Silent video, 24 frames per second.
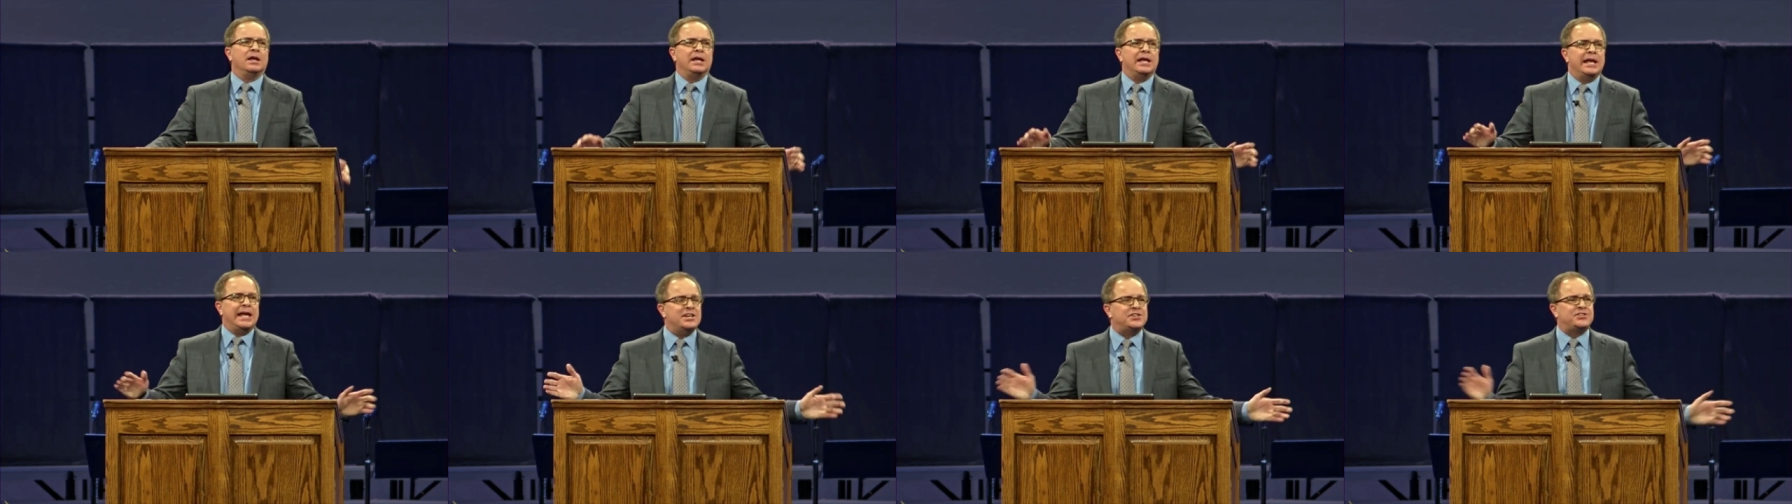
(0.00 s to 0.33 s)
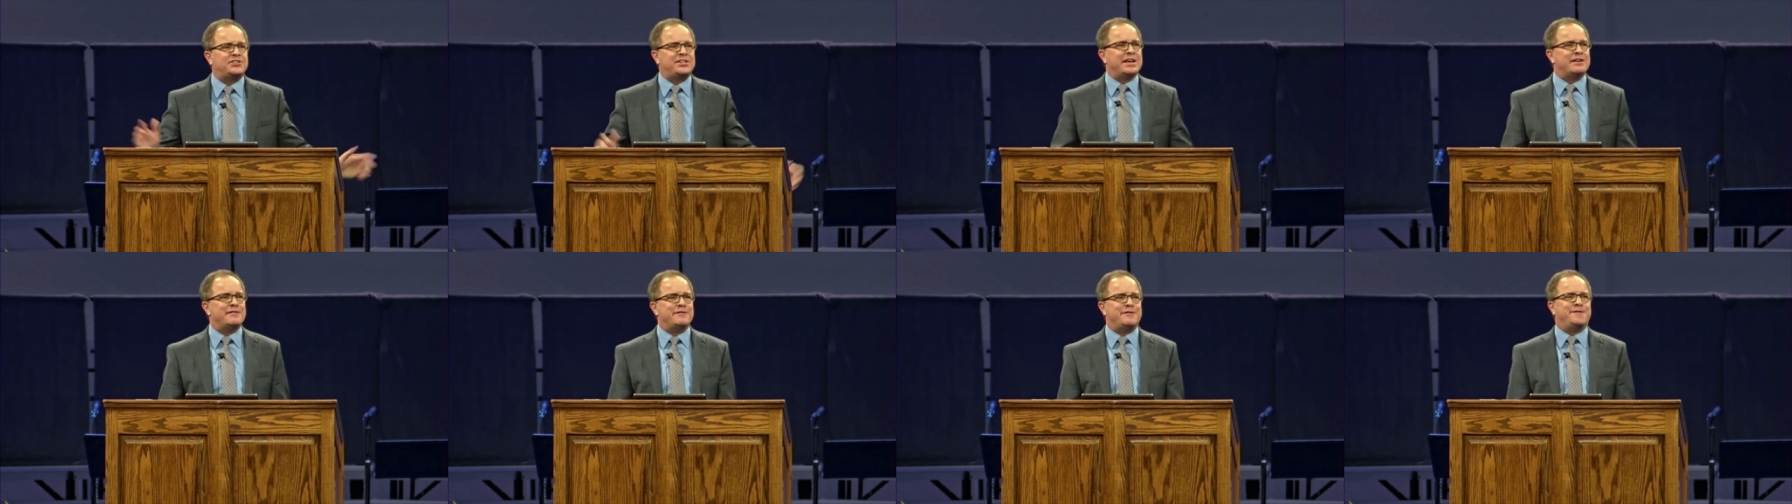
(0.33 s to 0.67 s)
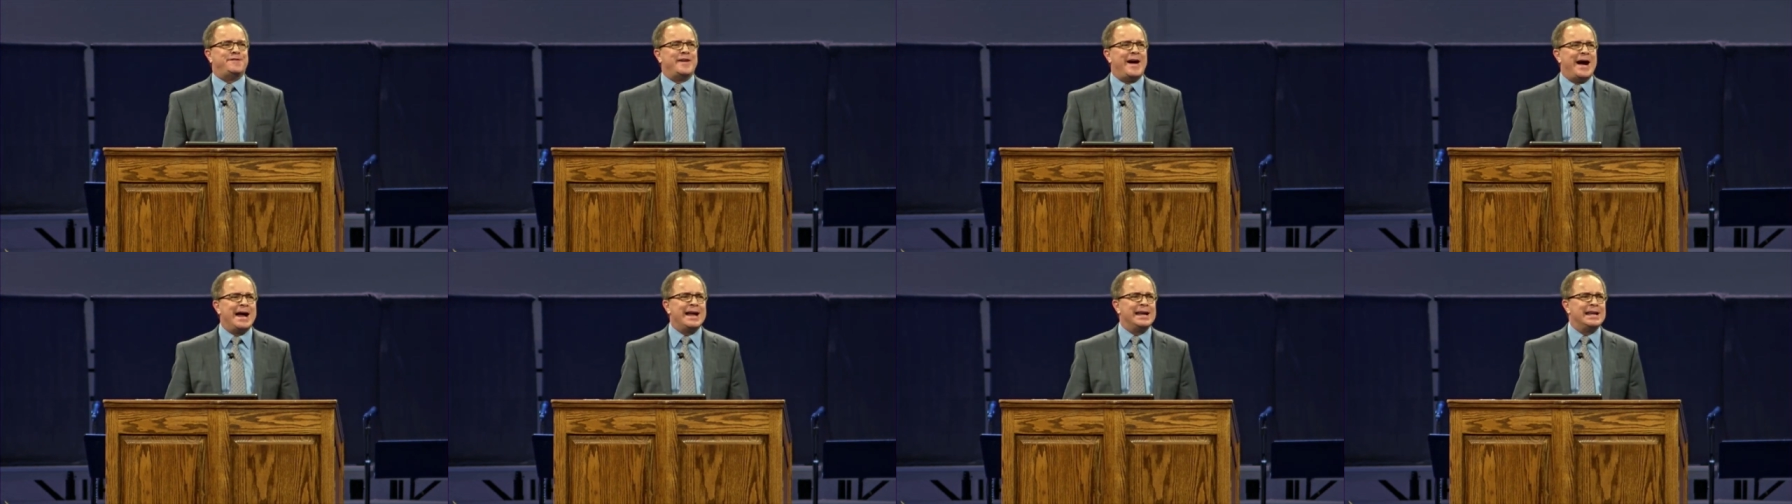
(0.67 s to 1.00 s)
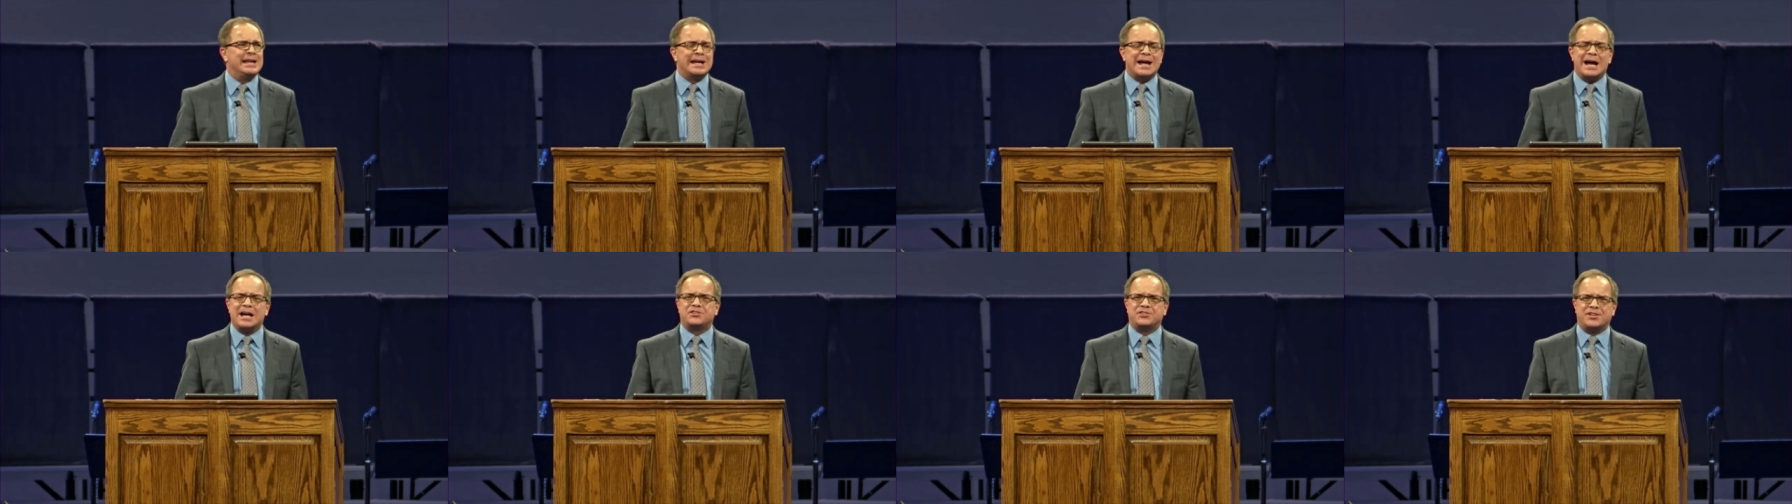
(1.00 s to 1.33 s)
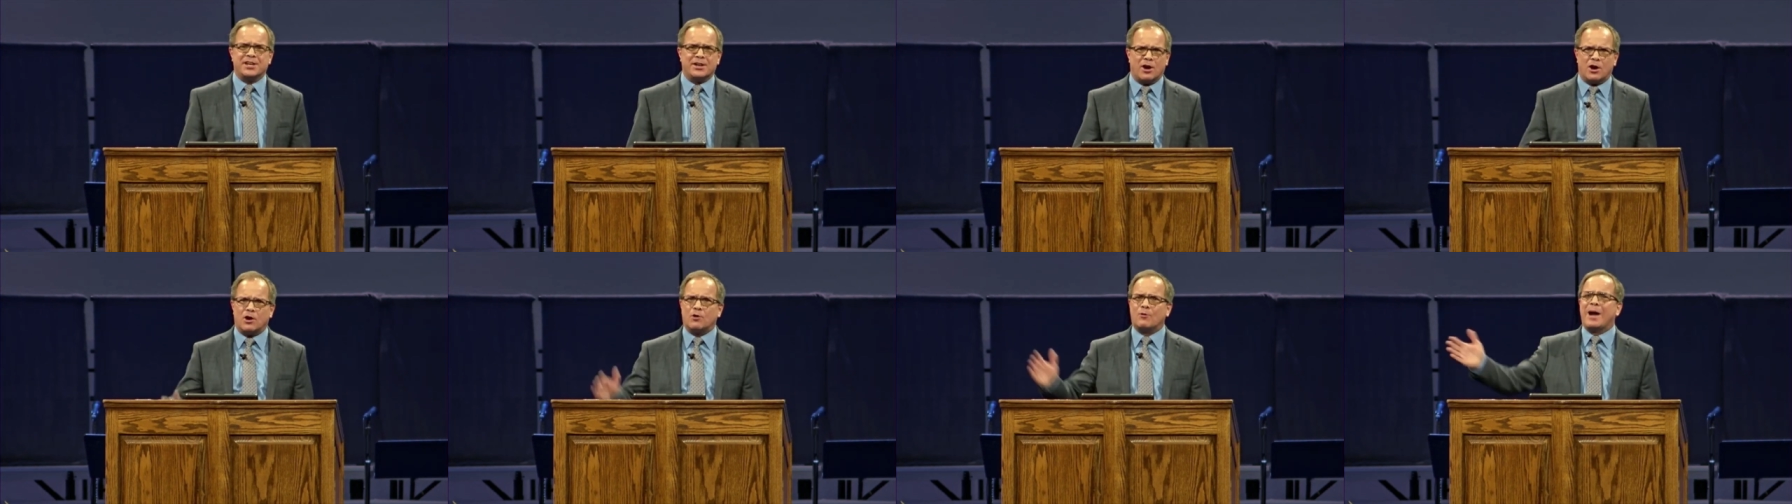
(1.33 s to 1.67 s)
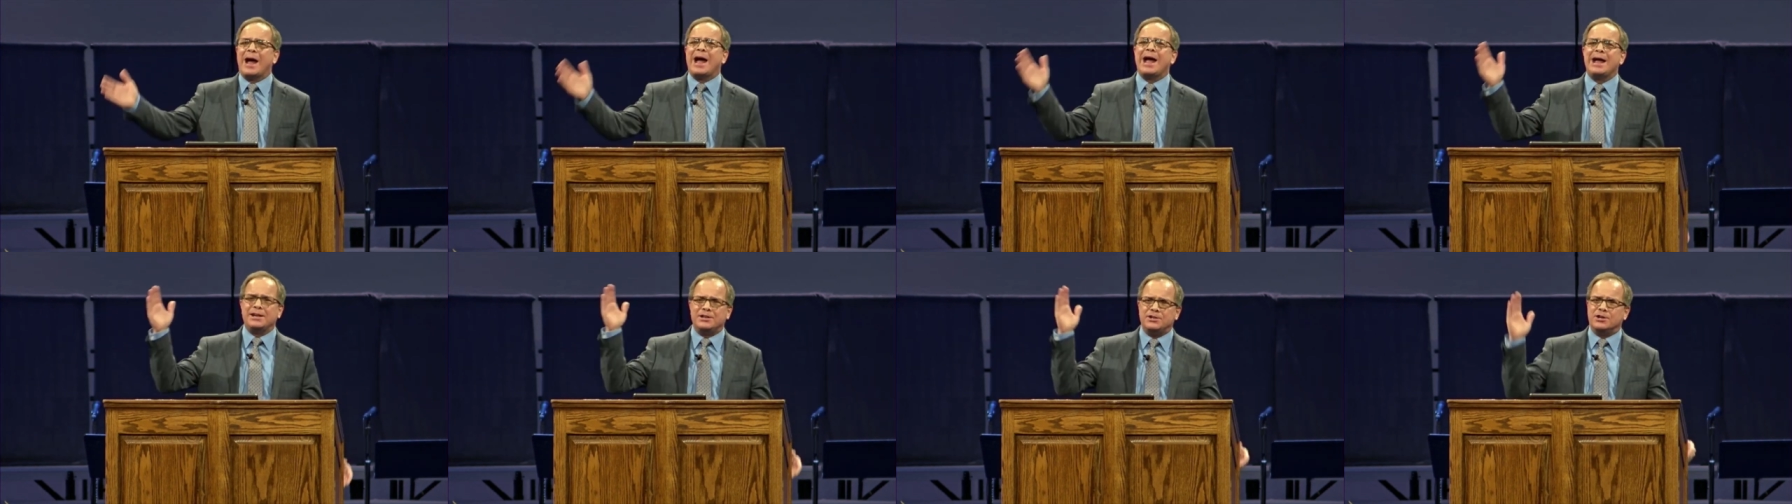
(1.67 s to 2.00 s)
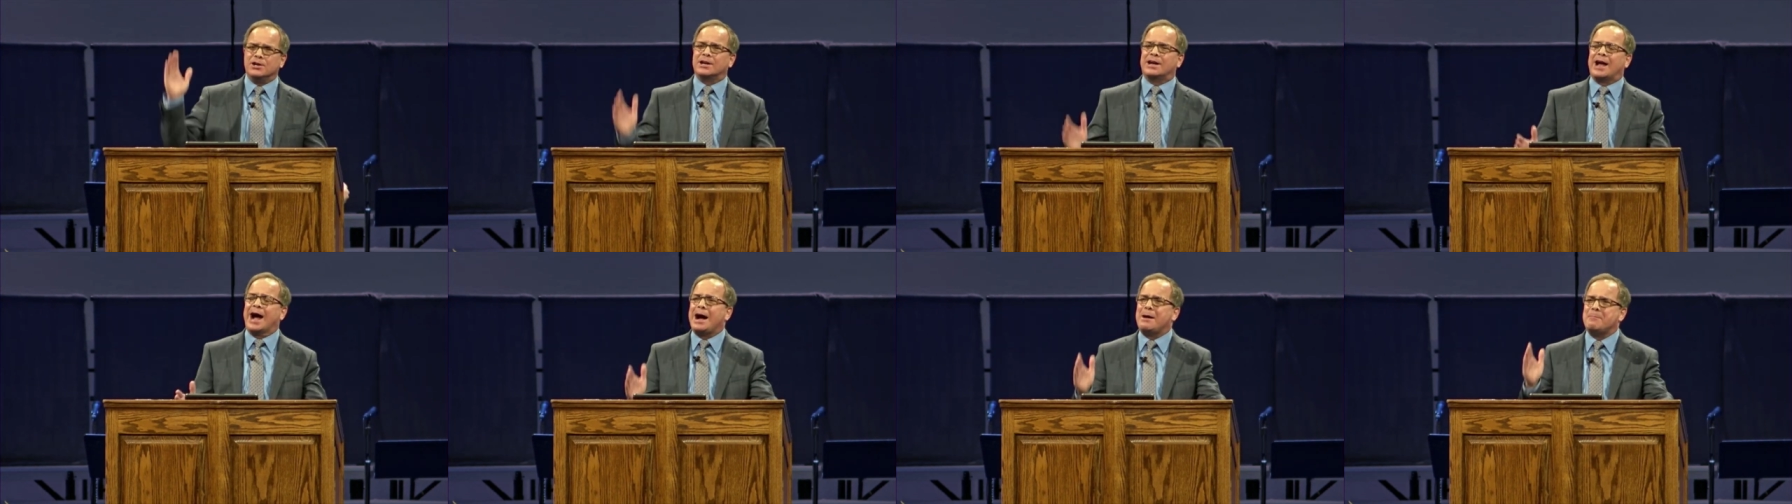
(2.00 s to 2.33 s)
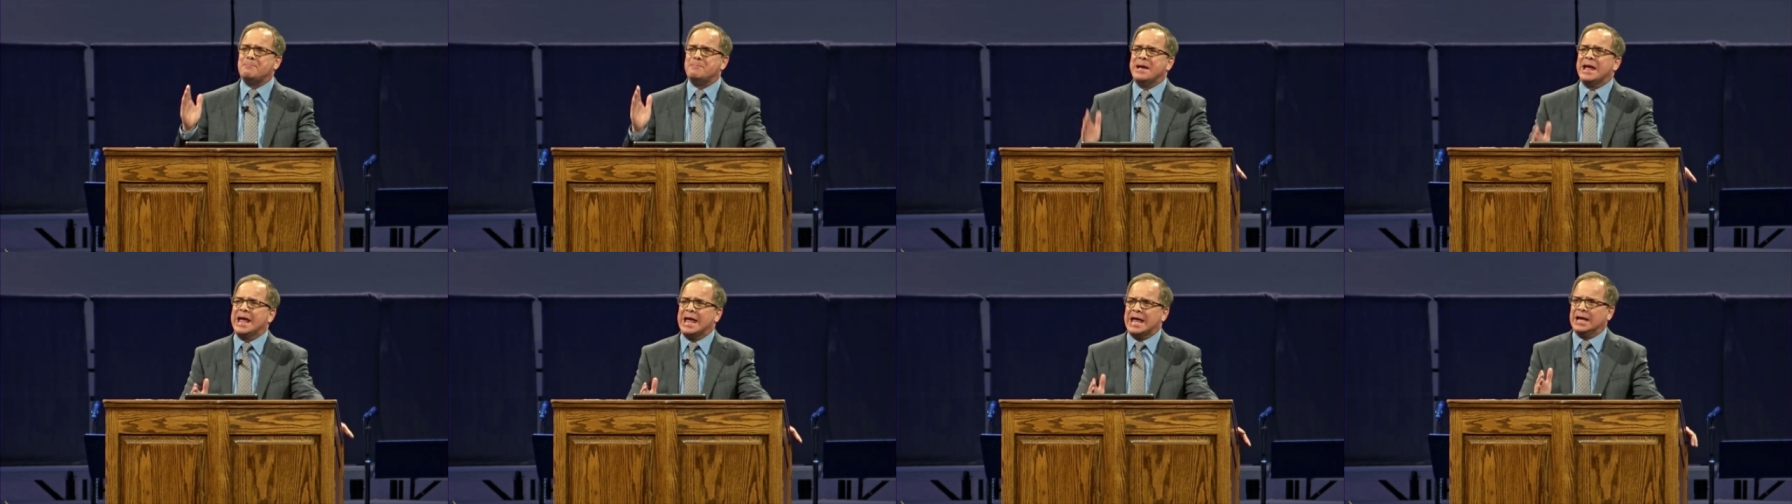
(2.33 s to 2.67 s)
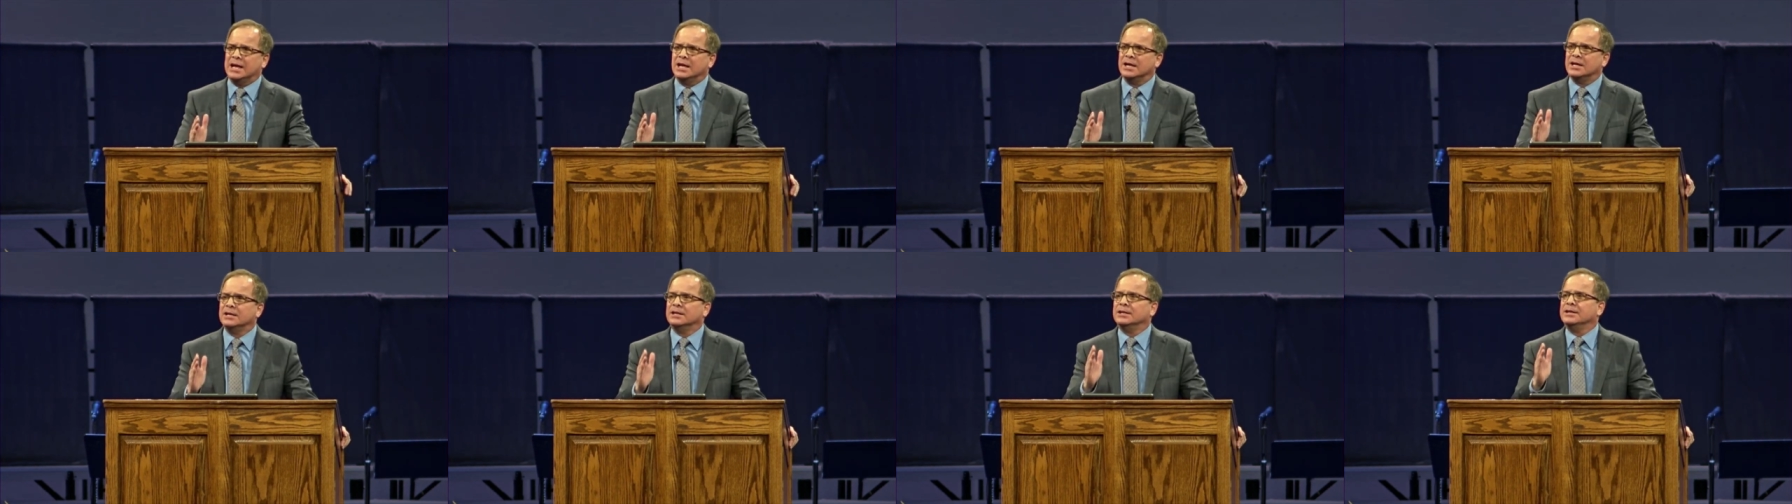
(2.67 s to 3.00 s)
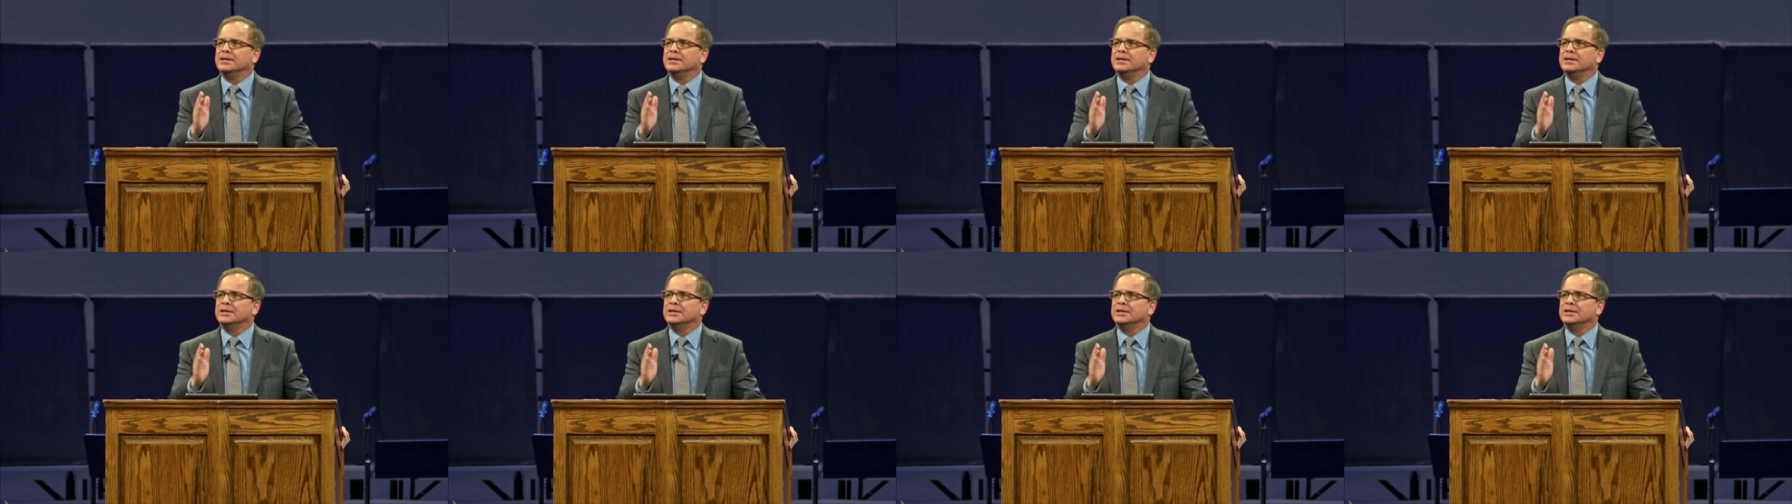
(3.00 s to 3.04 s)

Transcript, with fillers: He said, Finally, I said, All right, you got me